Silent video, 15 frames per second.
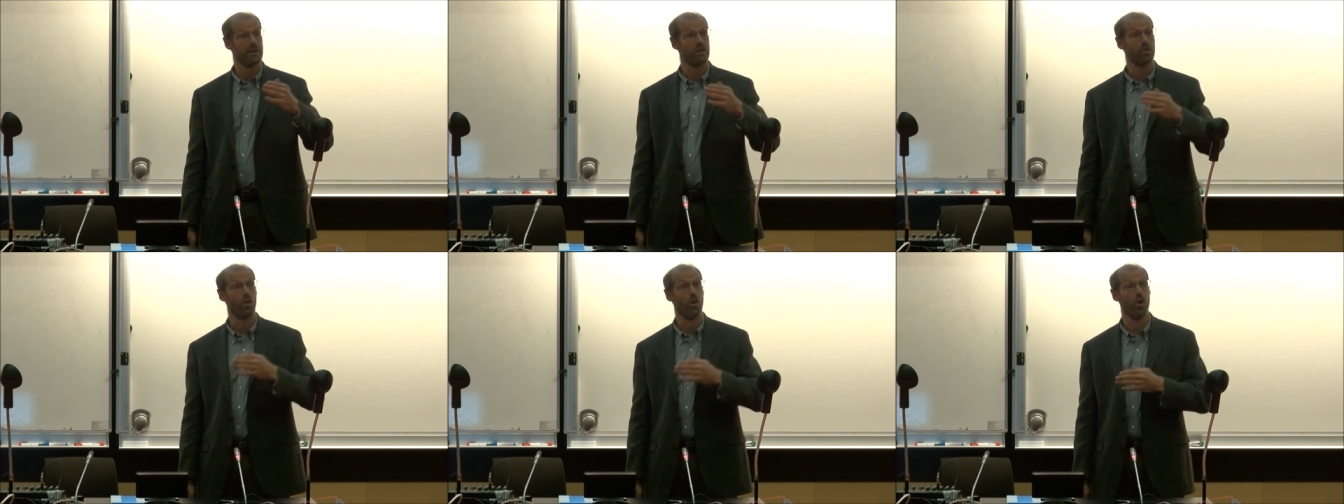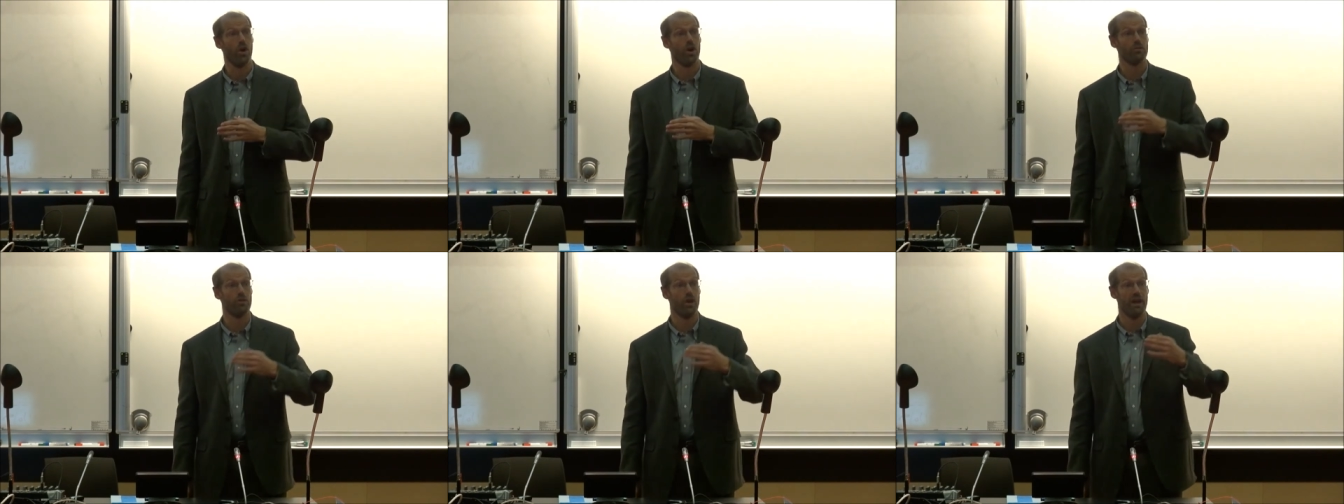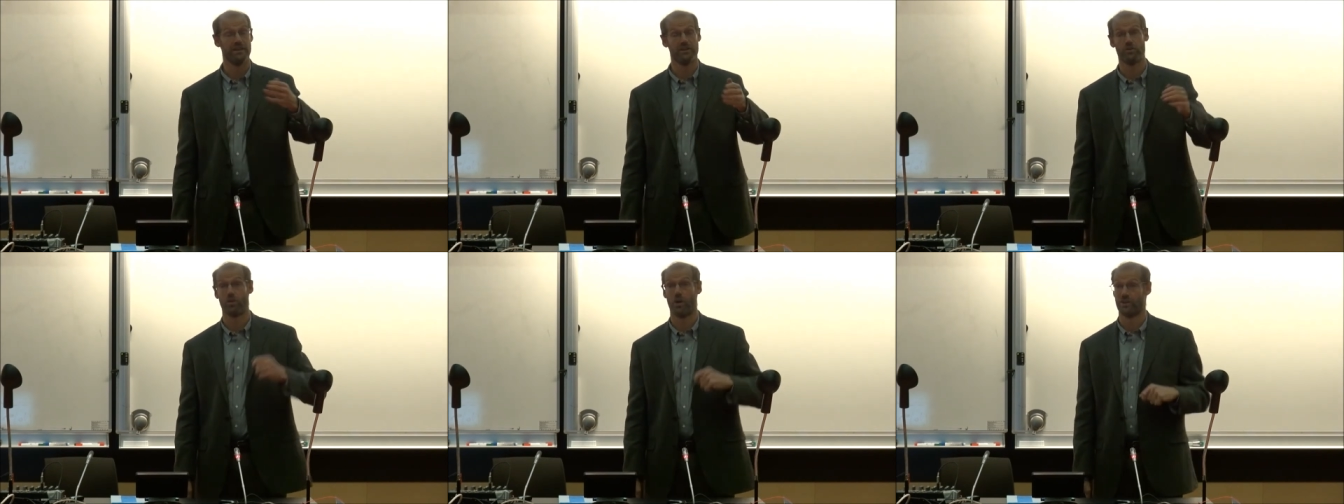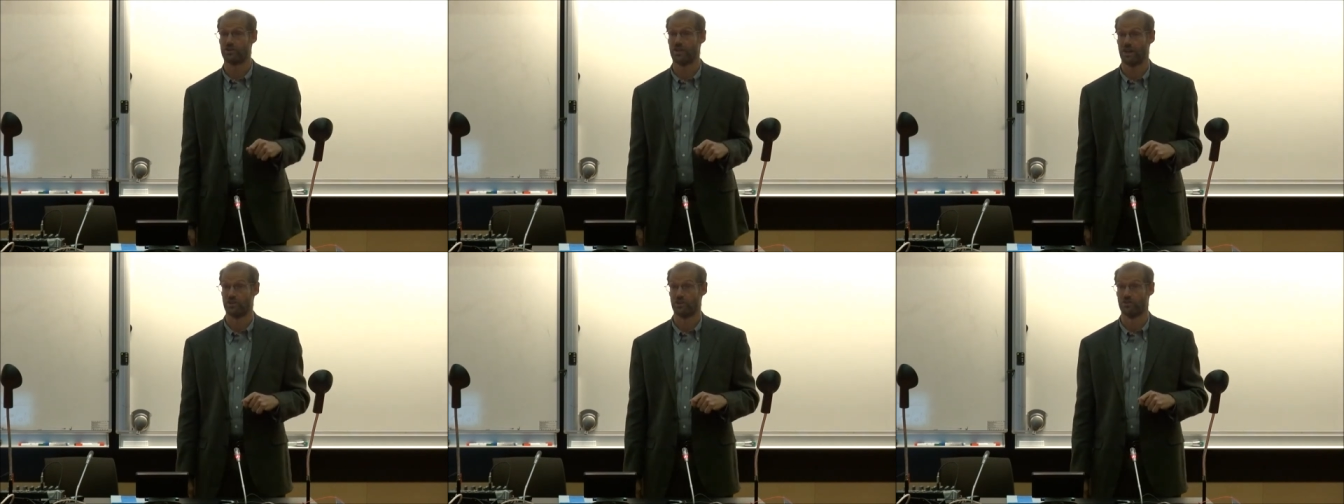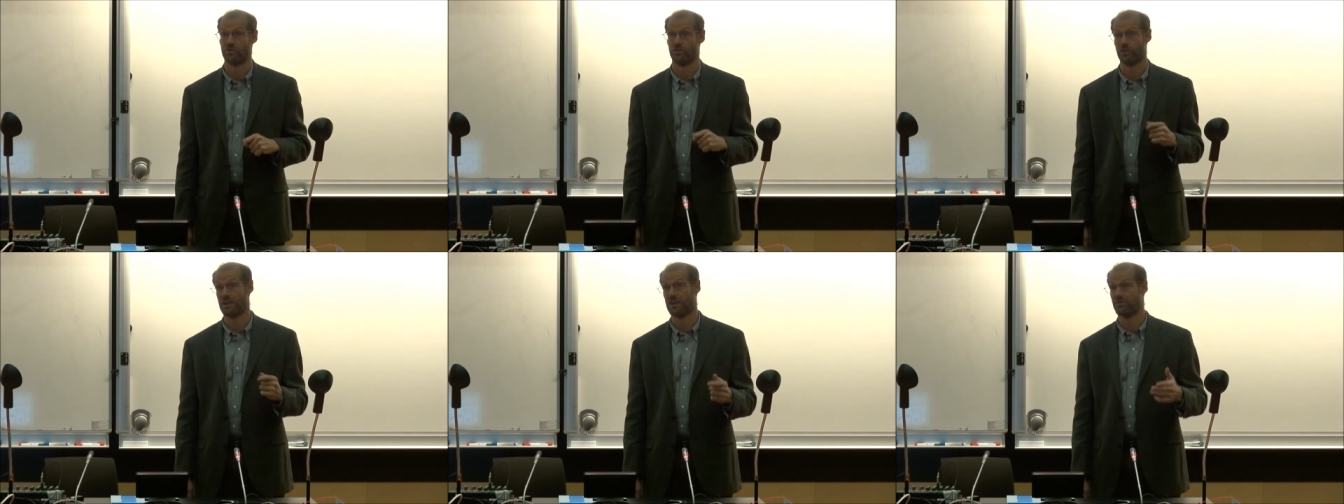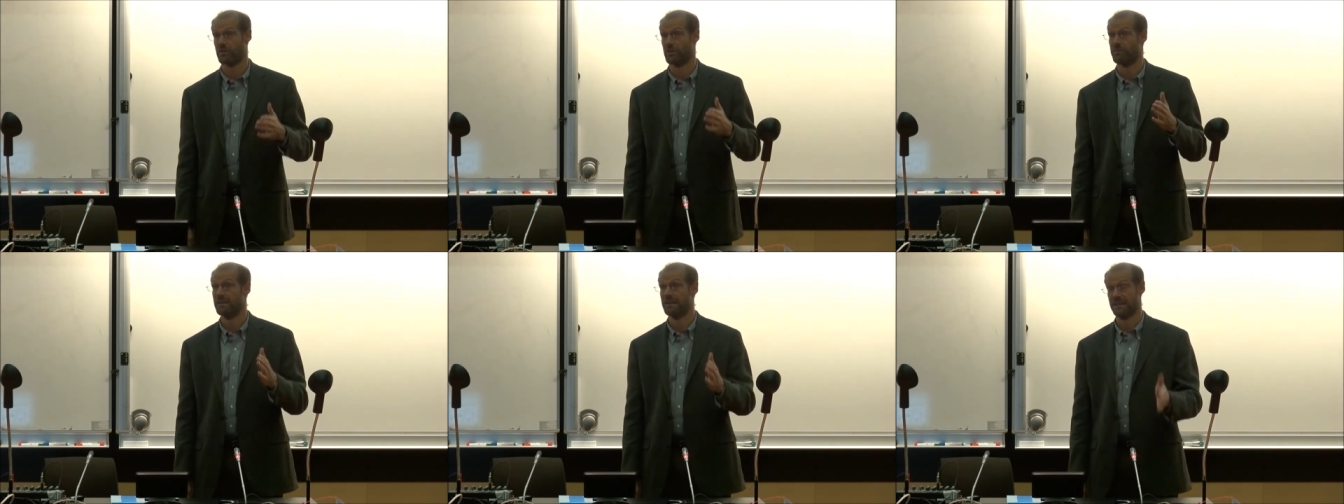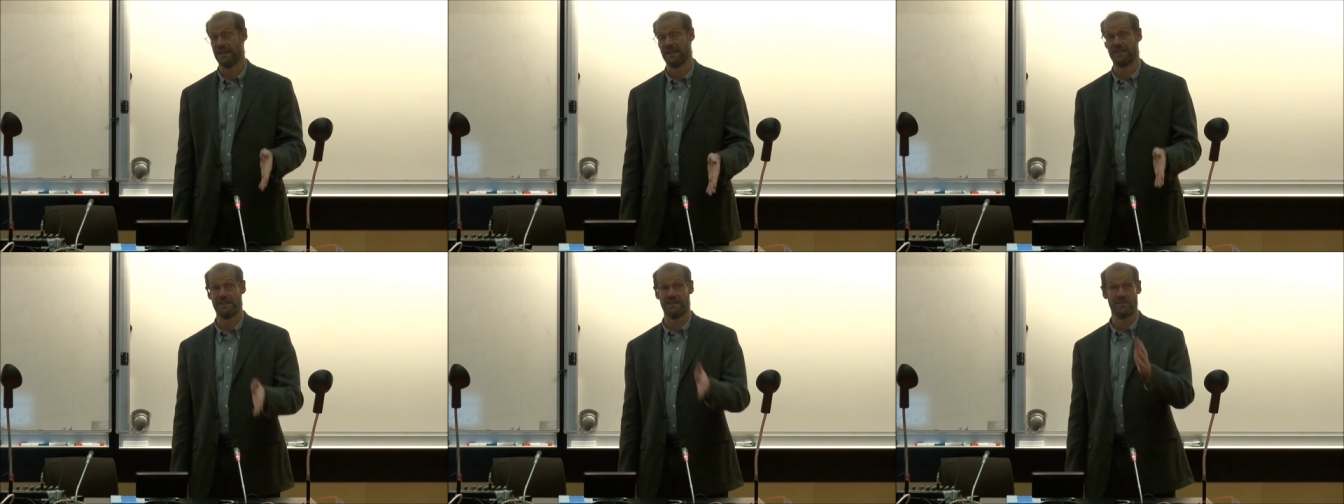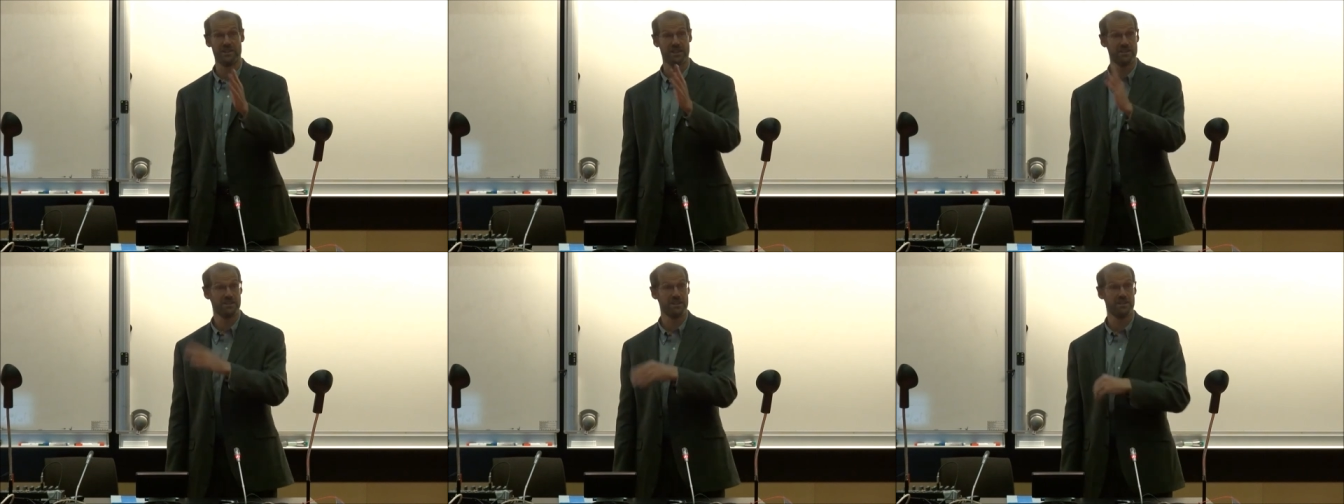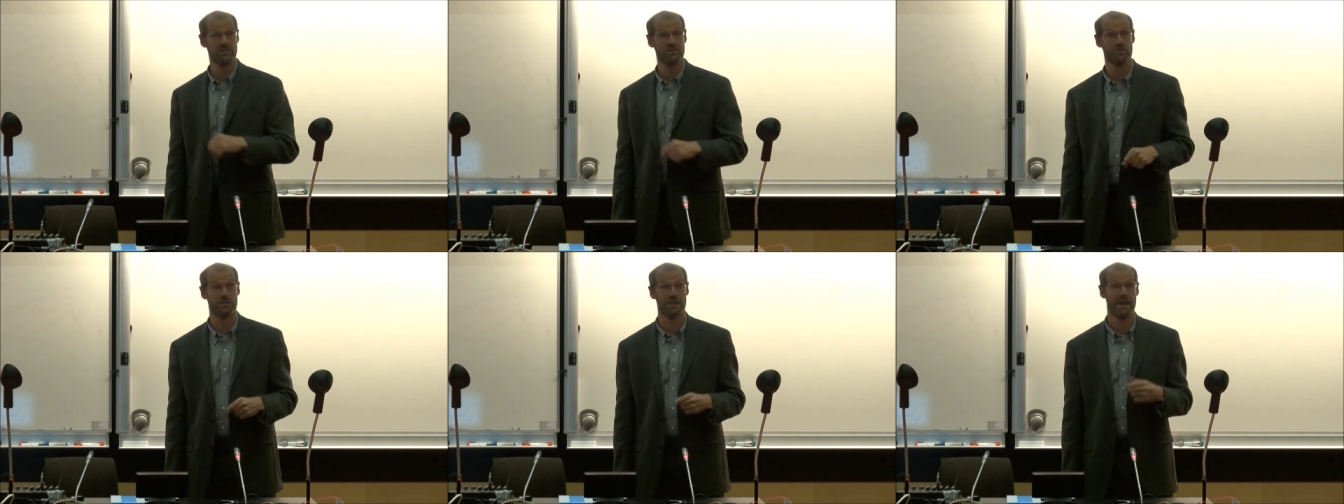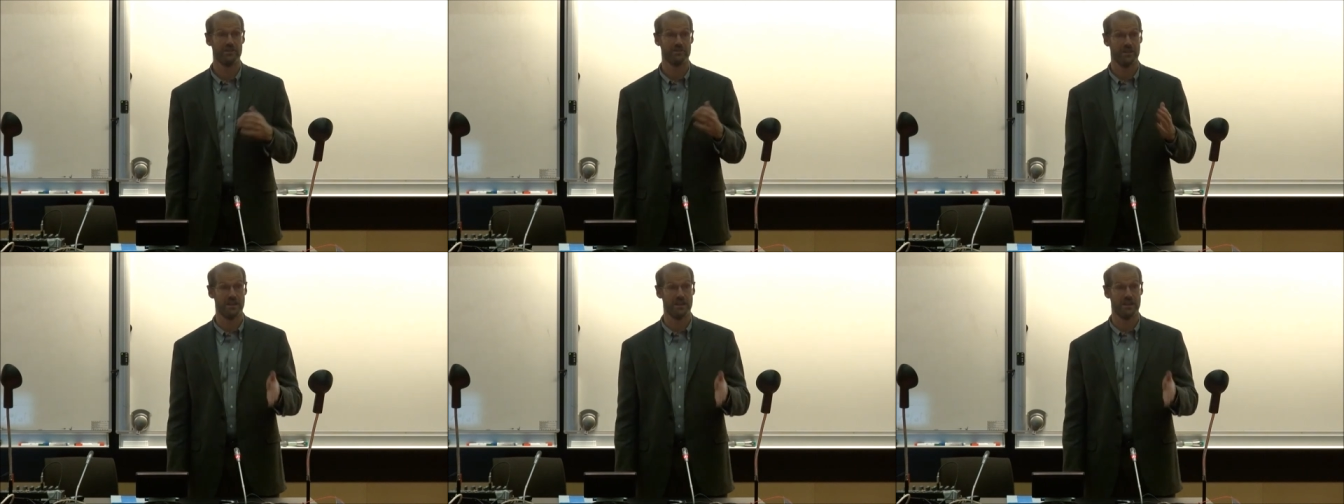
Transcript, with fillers: long run cross sections, looking from 1960 to 2000